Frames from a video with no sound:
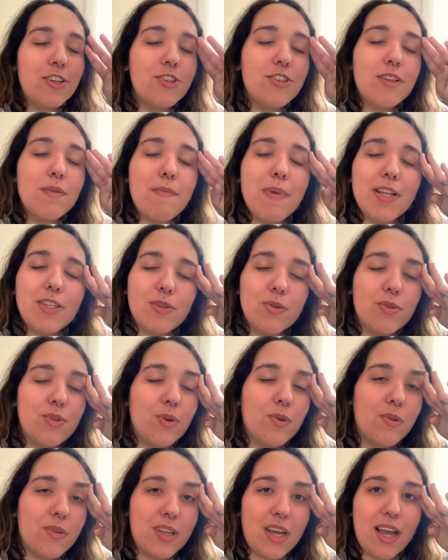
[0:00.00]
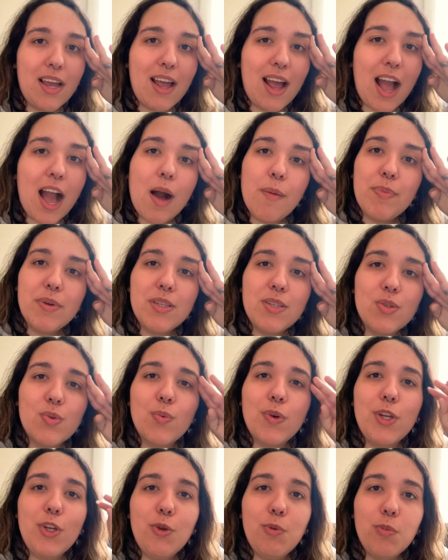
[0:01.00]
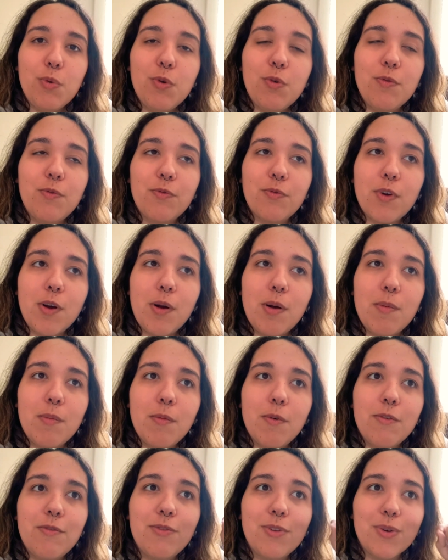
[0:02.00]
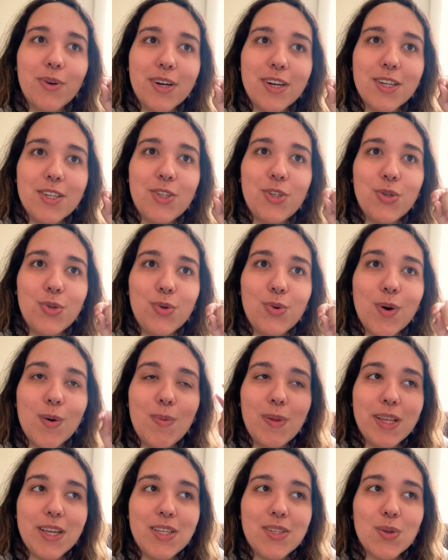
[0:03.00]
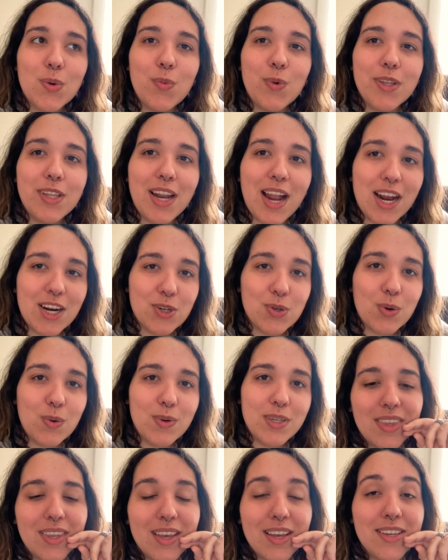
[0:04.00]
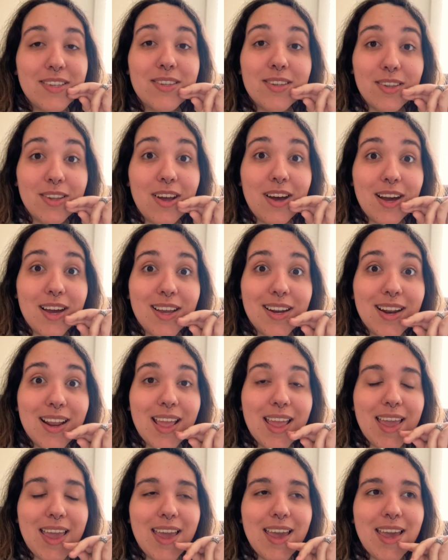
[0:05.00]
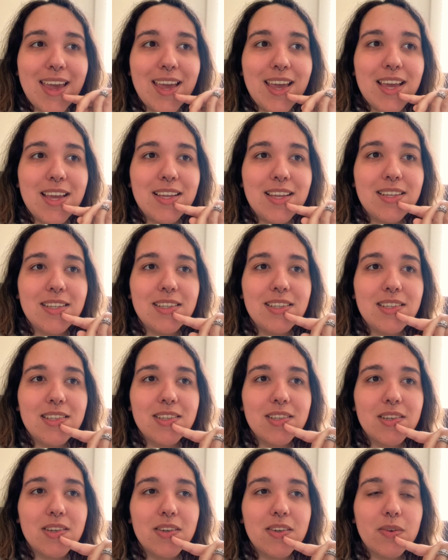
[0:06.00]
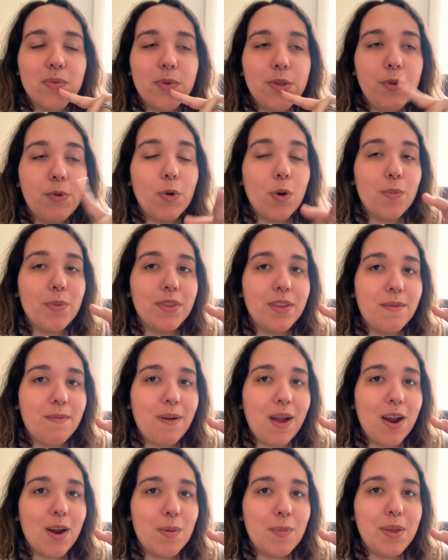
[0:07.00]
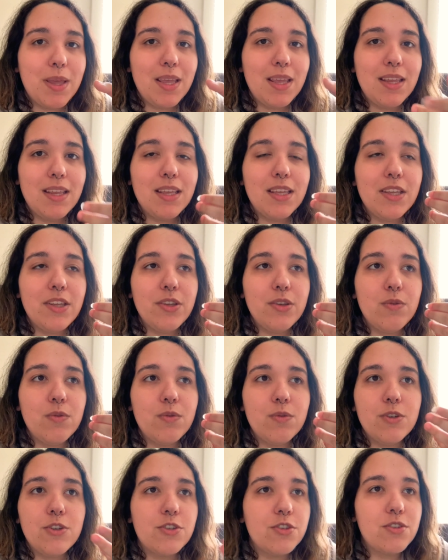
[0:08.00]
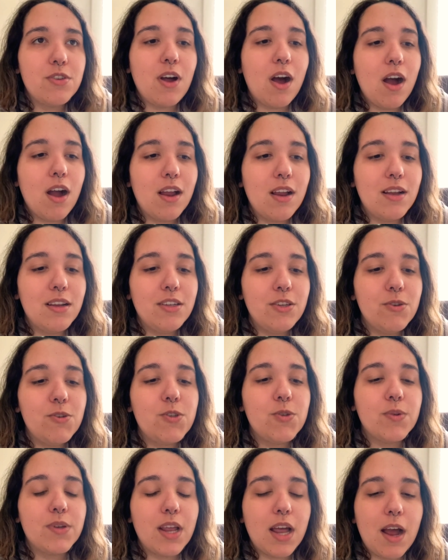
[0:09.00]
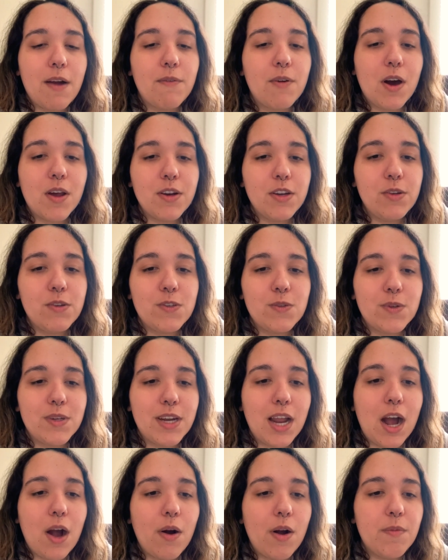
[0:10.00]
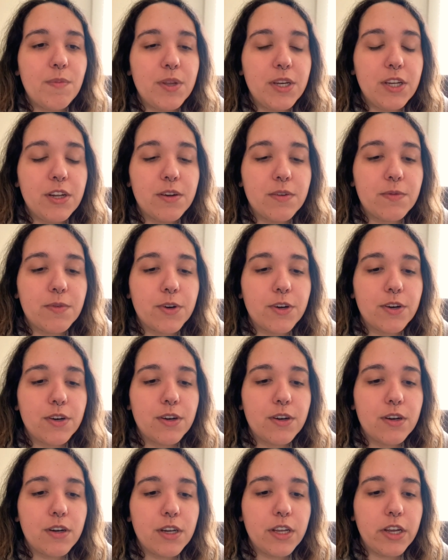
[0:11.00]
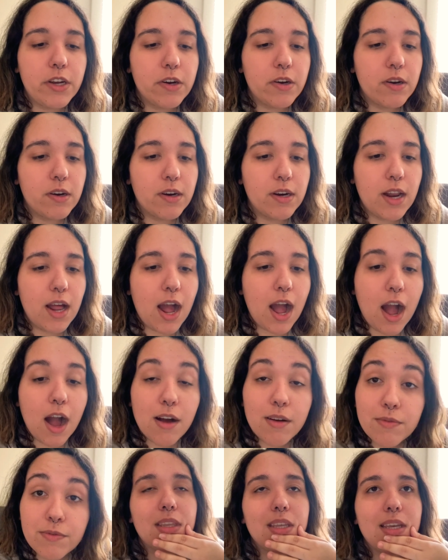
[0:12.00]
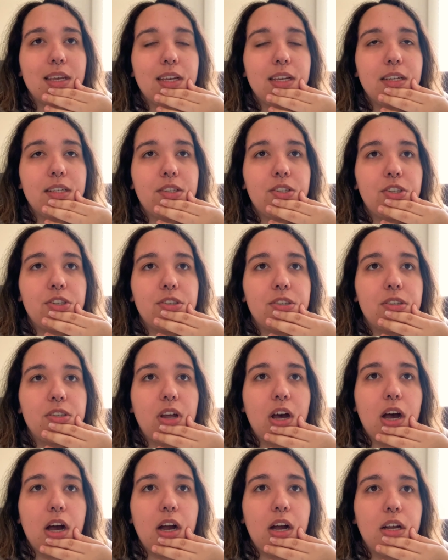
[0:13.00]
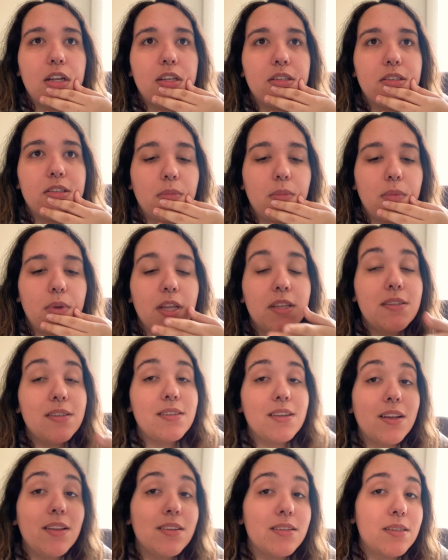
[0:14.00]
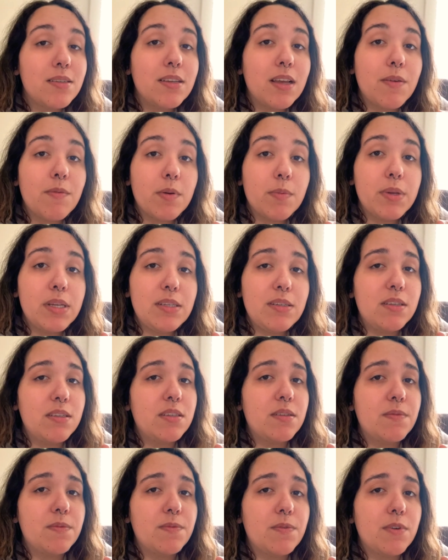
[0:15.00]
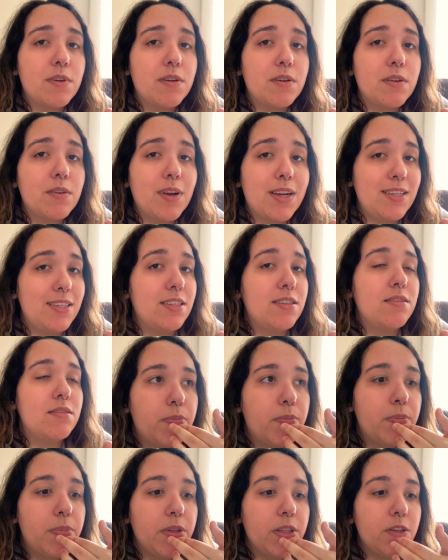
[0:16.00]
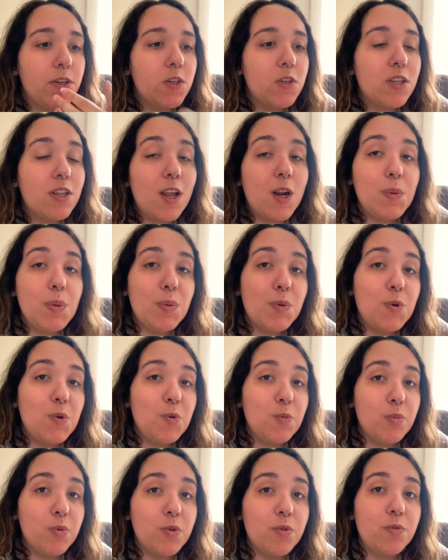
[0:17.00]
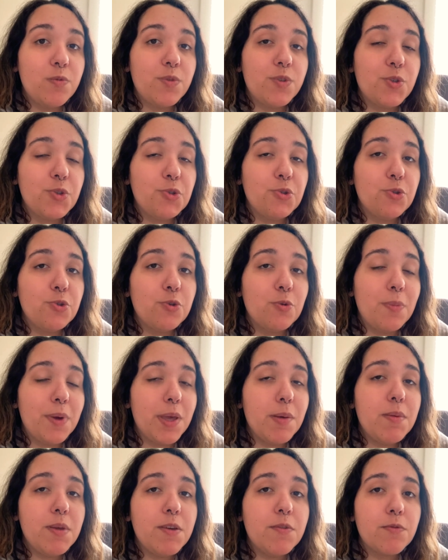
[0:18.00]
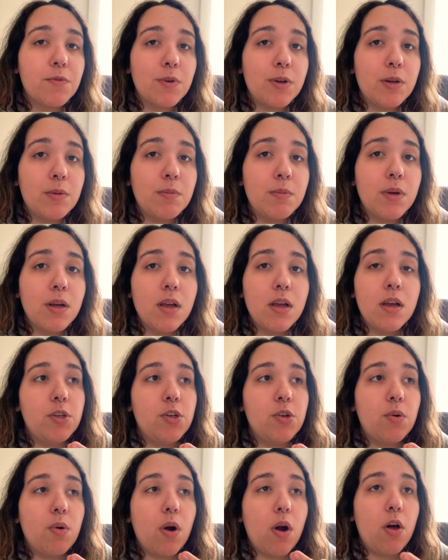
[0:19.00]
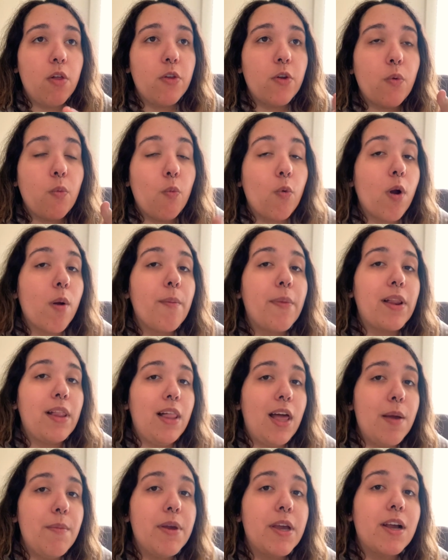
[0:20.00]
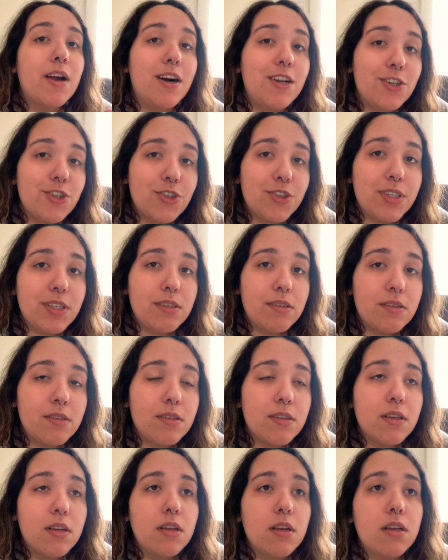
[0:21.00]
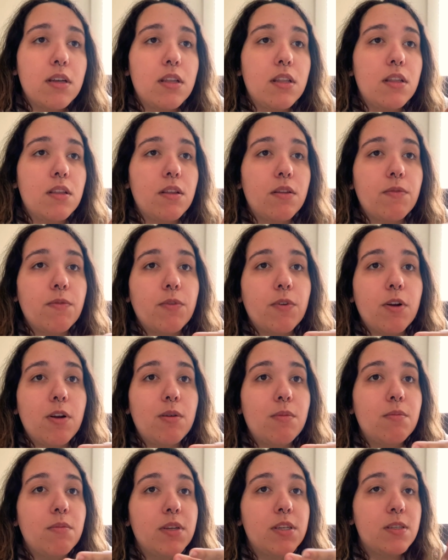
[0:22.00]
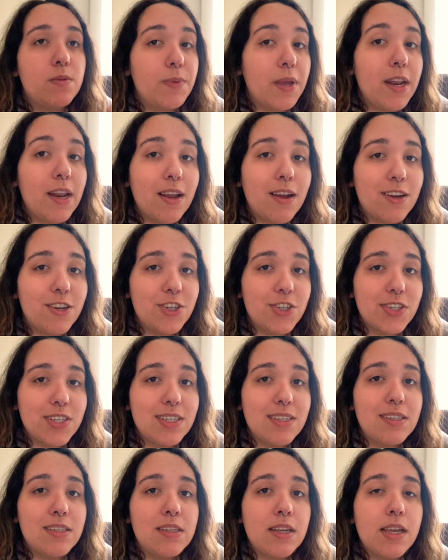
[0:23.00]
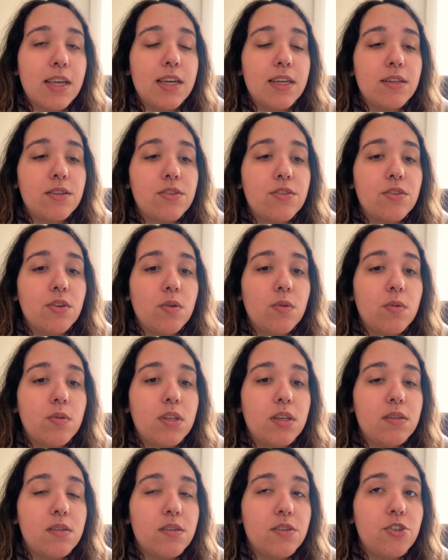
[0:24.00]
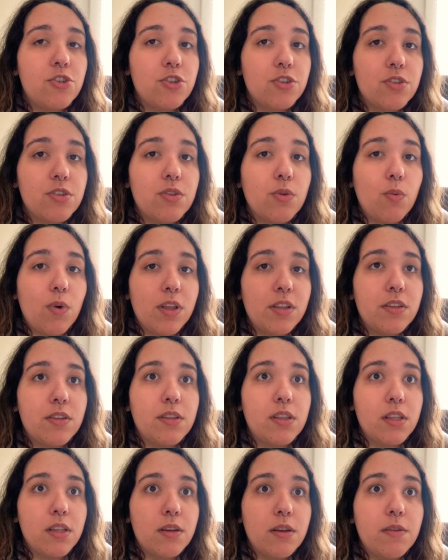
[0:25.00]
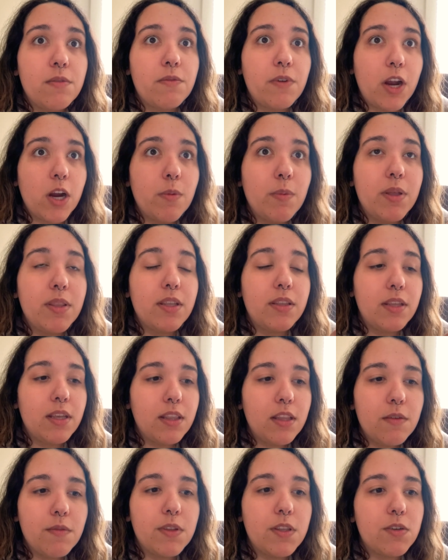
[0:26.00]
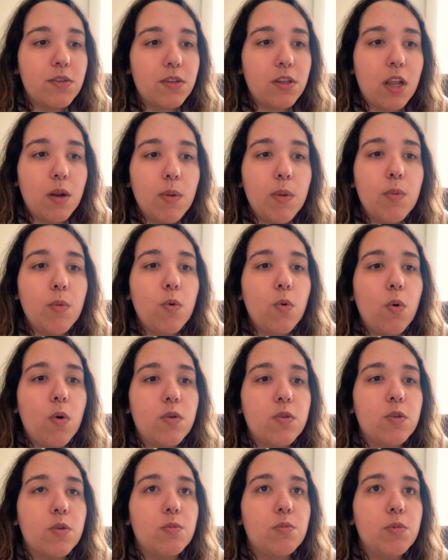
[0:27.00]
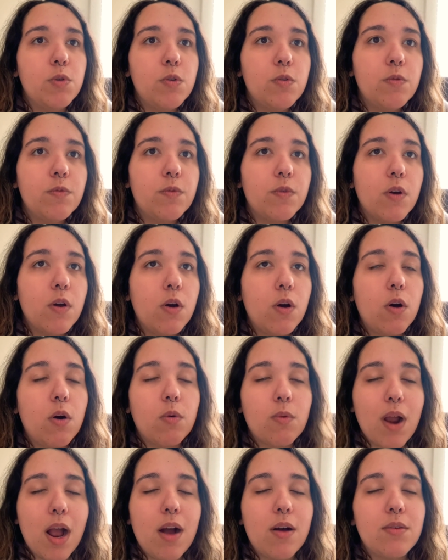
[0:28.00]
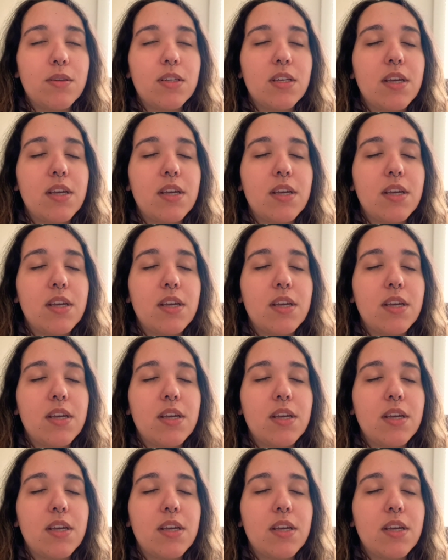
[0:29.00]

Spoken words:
mental toll that happens when you move from Florida to a place with an actual winter is a lot. And when you grow up in the environment, you're just not used to it. I've gotten used to it now. I've been here for a year and a half. It's just not necessarily something everybody takes it for granted. But there's a lot of people who move to Miami from, you know, other warm climate countries, from Hispanic countries, and so this is just the weather and environment that they live in. There's a lot of people who also move around,